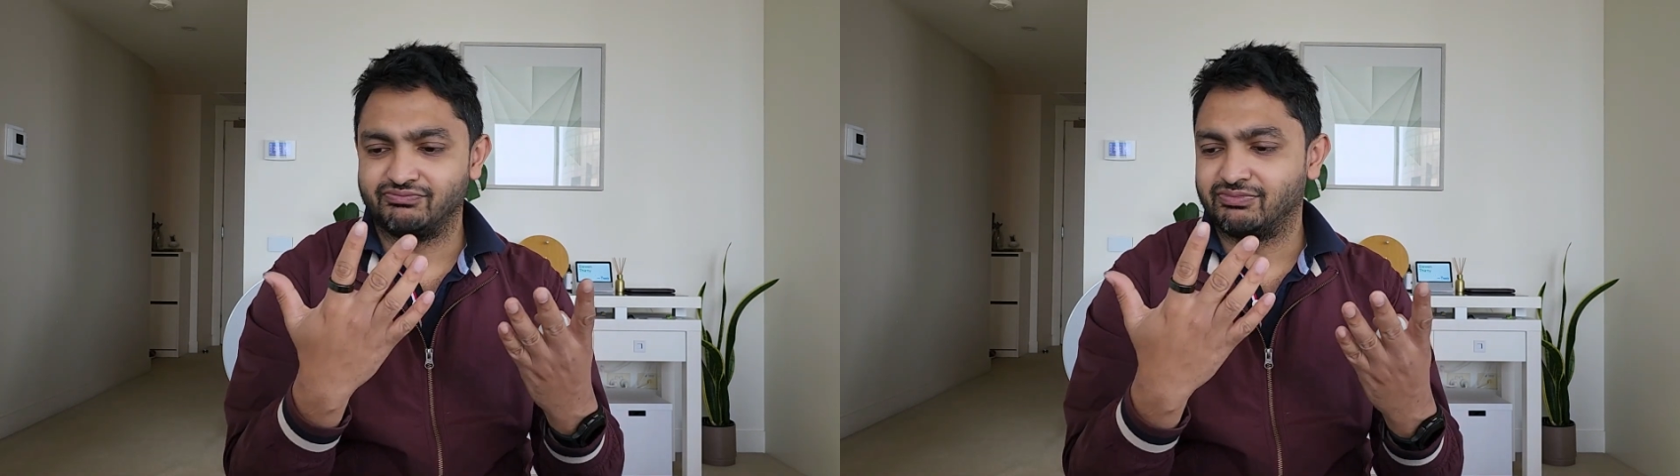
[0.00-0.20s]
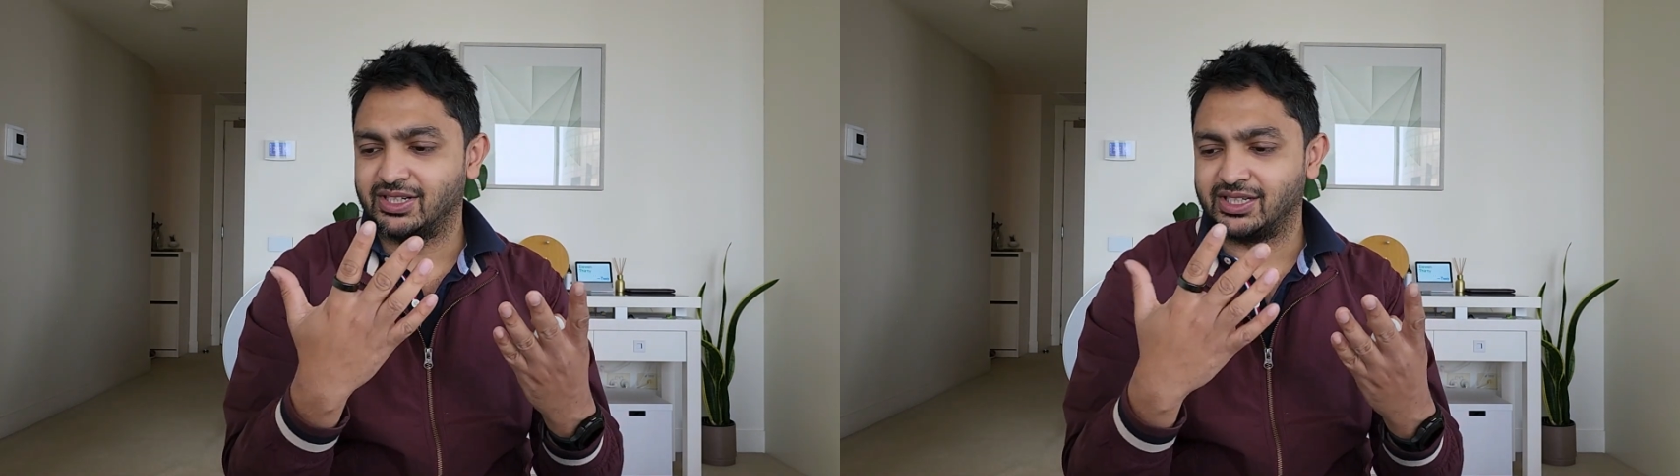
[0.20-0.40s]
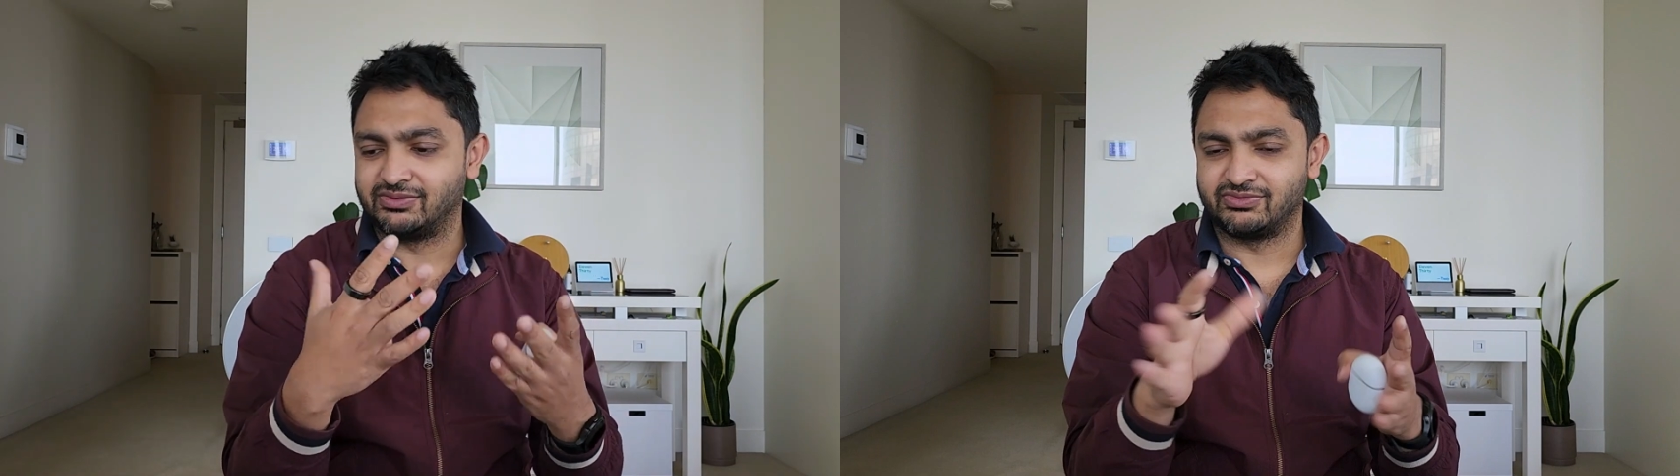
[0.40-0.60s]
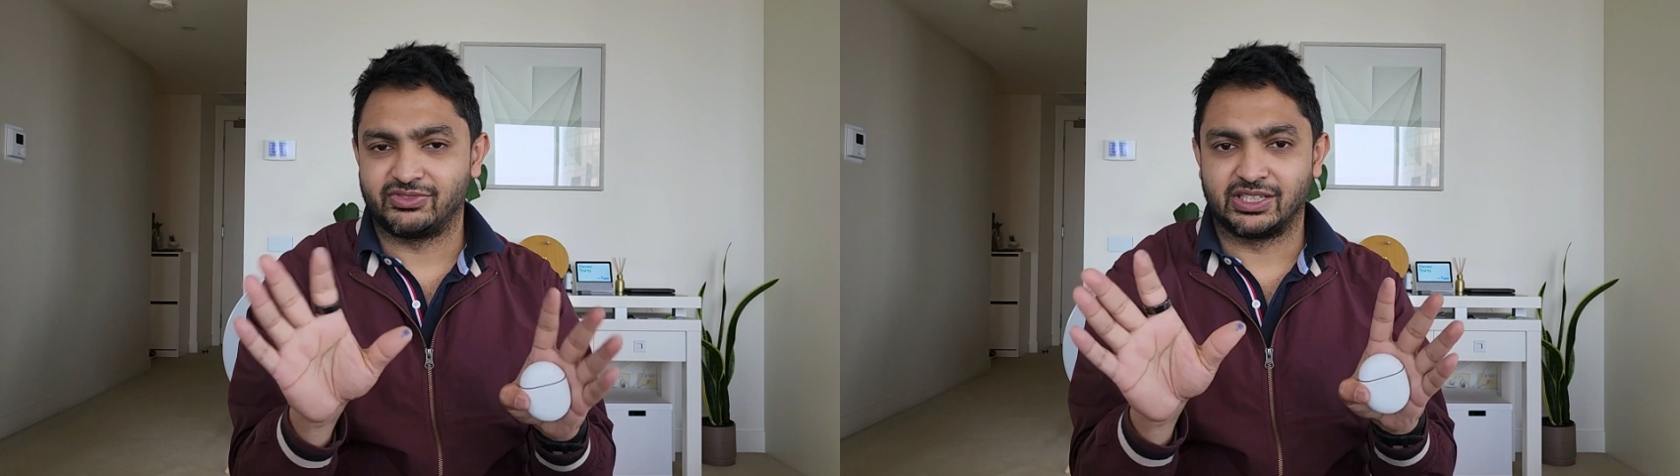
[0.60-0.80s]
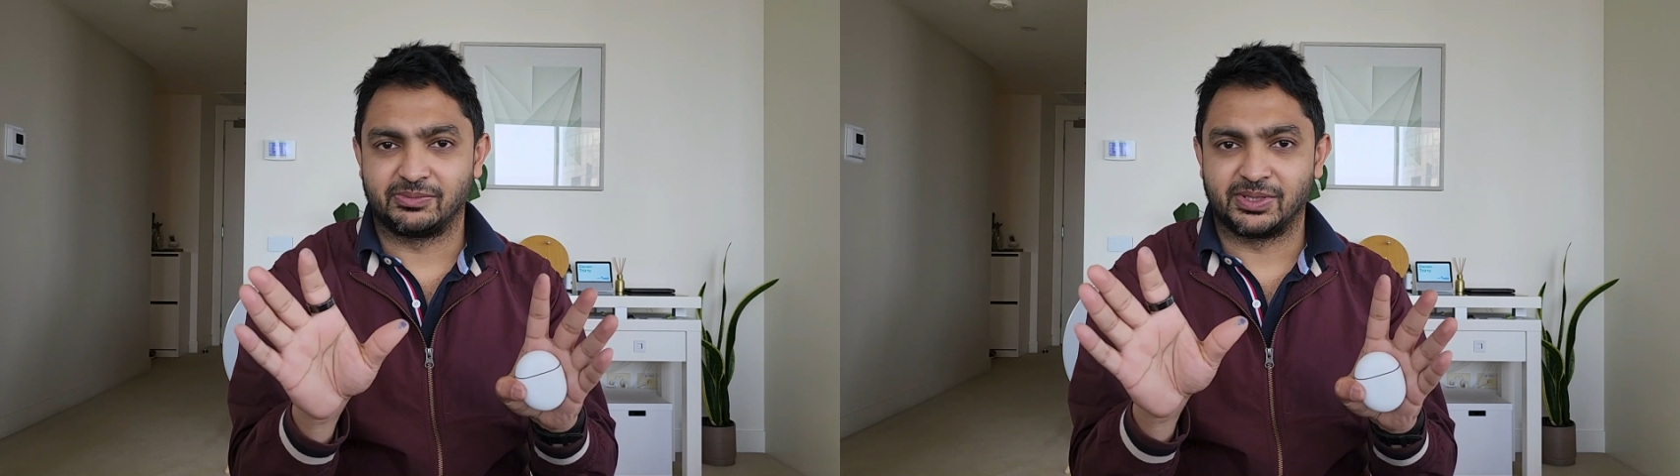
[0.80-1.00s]
my
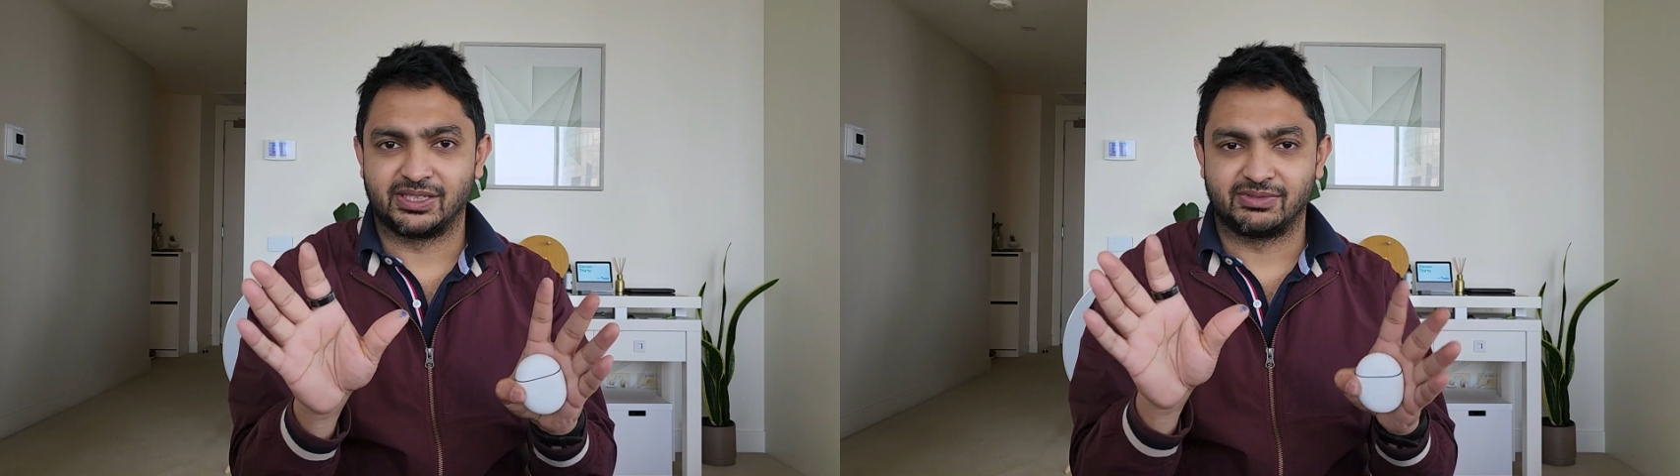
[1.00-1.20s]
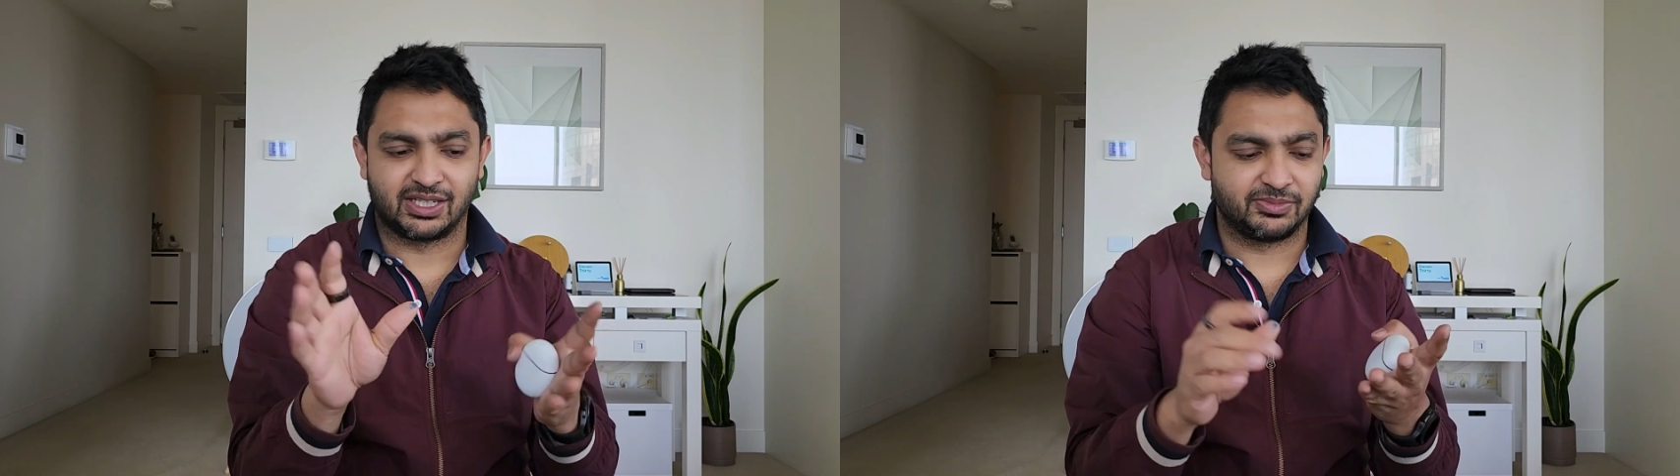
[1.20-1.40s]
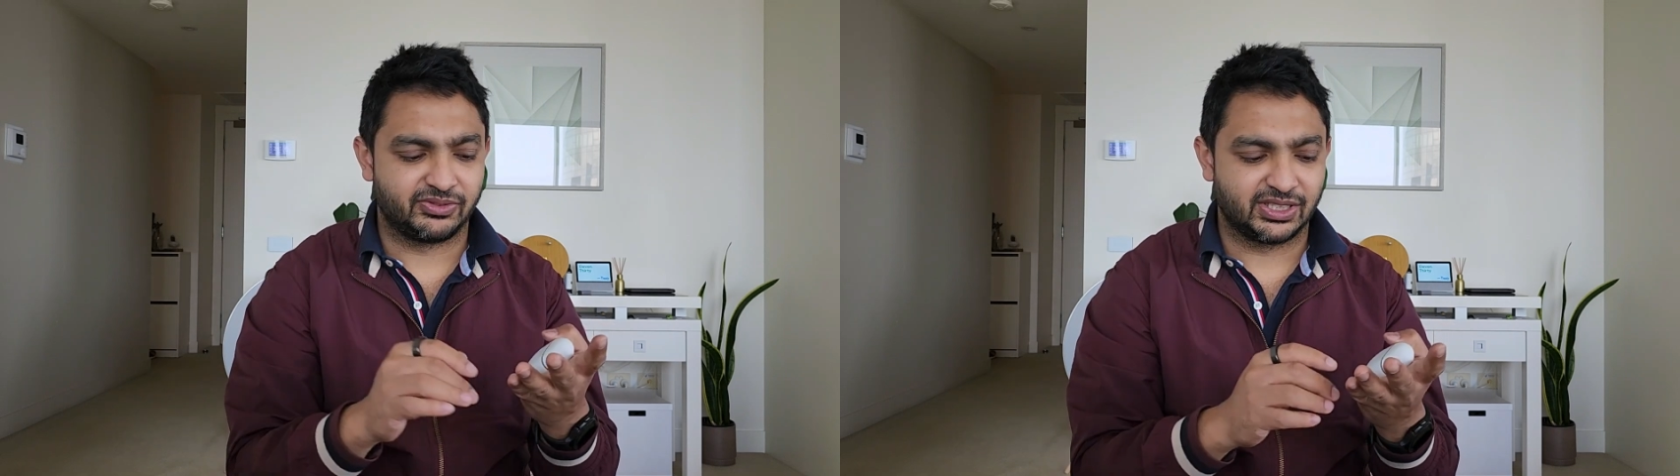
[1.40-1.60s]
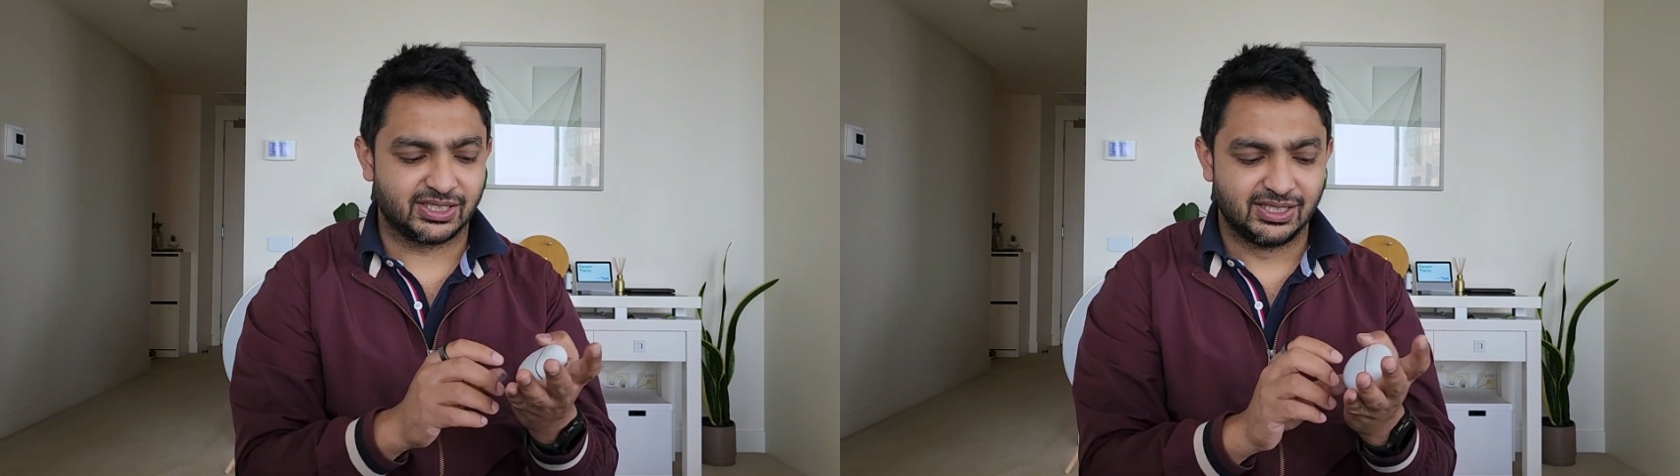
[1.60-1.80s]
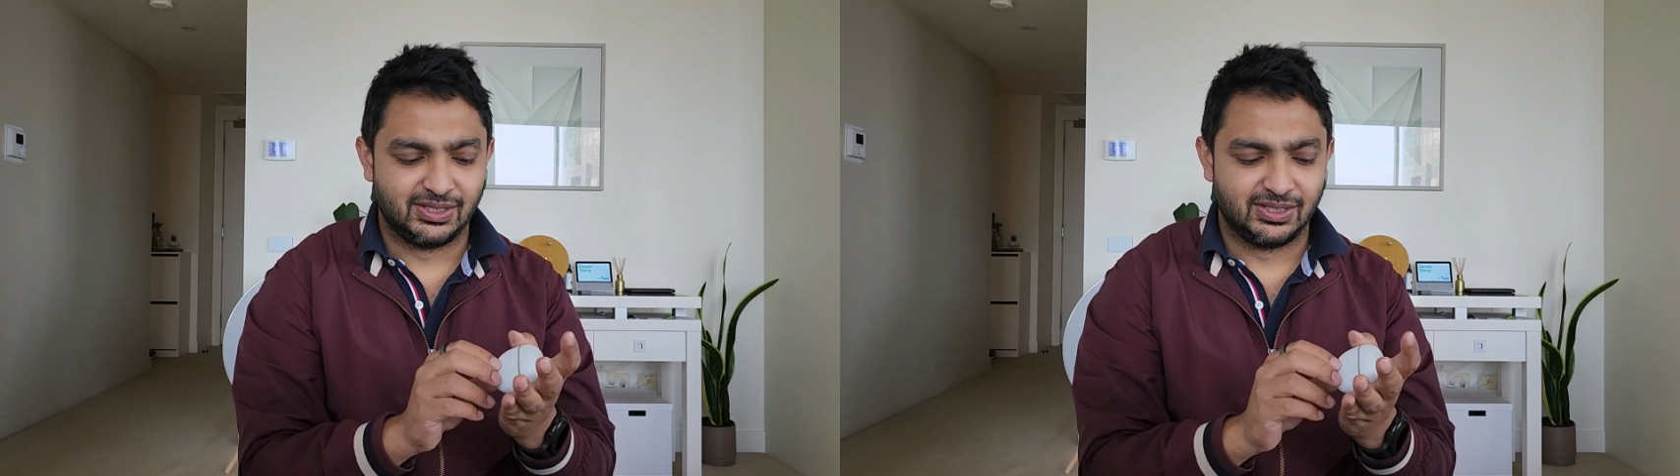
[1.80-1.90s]
fountain pen, had a bit of ink,